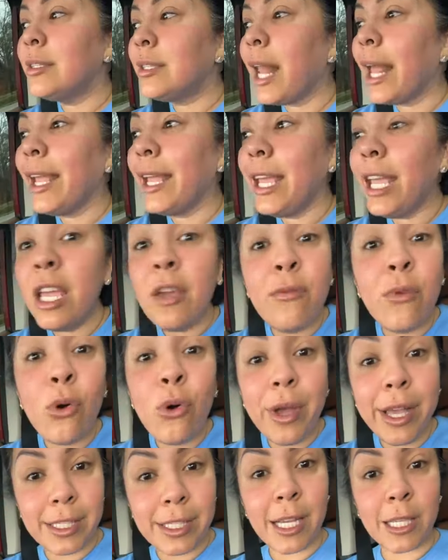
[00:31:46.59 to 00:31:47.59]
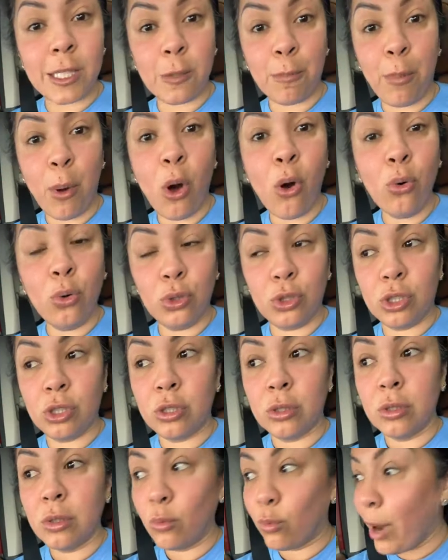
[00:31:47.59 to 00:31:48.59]
It's like evil is
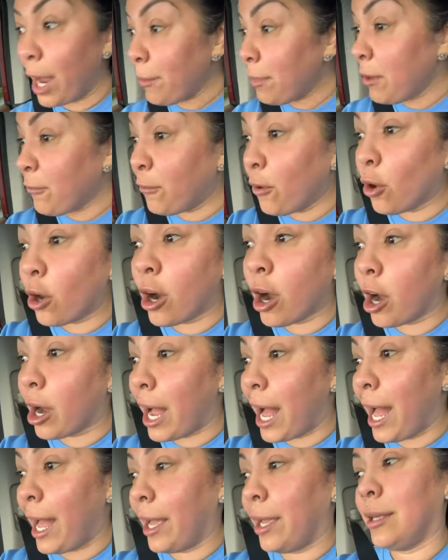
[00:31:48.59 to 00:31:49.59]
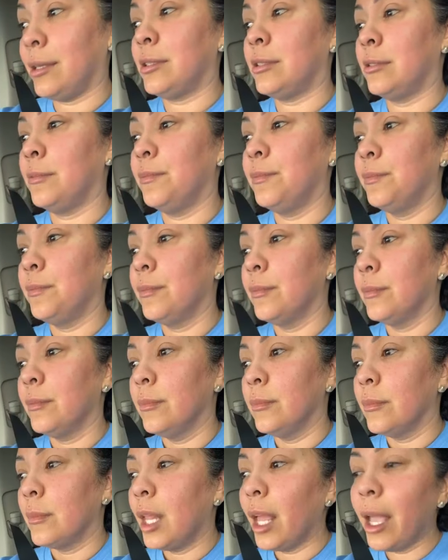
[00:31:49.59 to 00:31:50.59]
exposed right before our eyes.
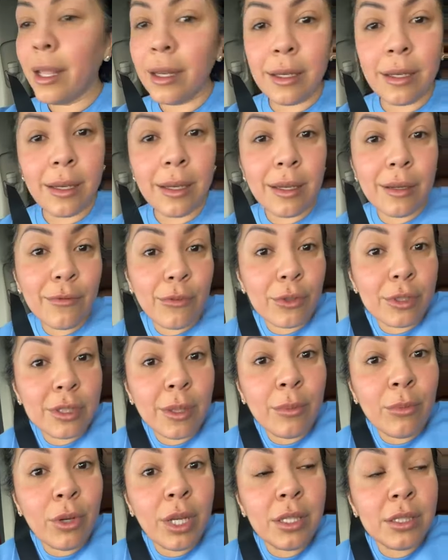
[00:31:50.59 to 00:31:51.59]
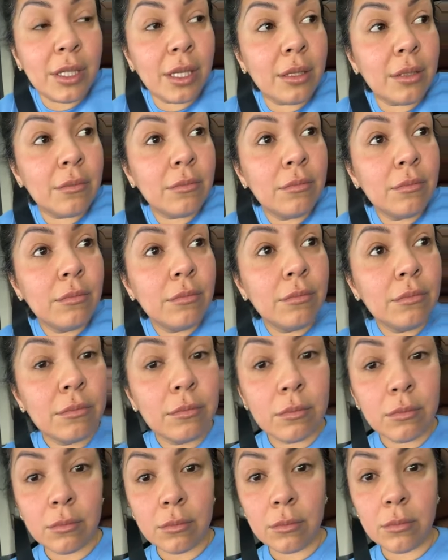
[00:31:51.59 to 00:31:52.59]
And for some reason,
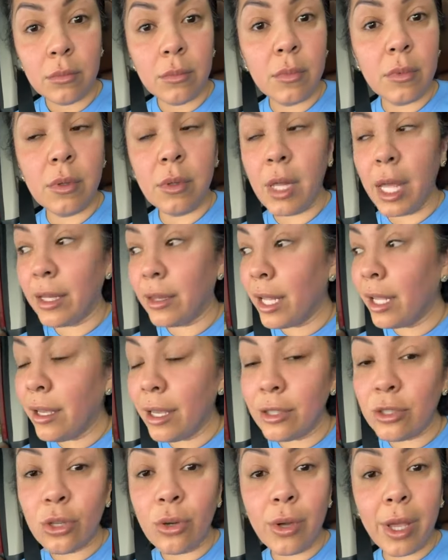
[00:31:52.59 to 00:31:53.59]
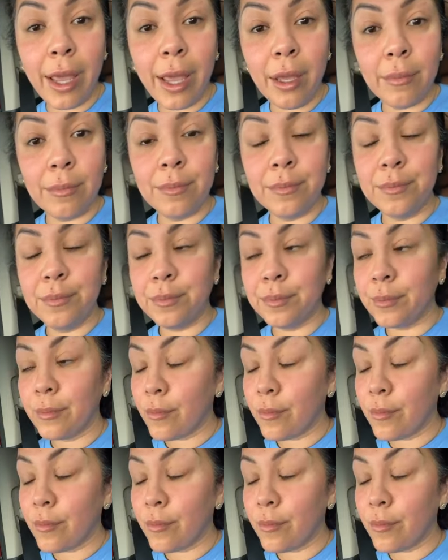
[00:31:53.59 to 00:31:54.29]
they think it's okay.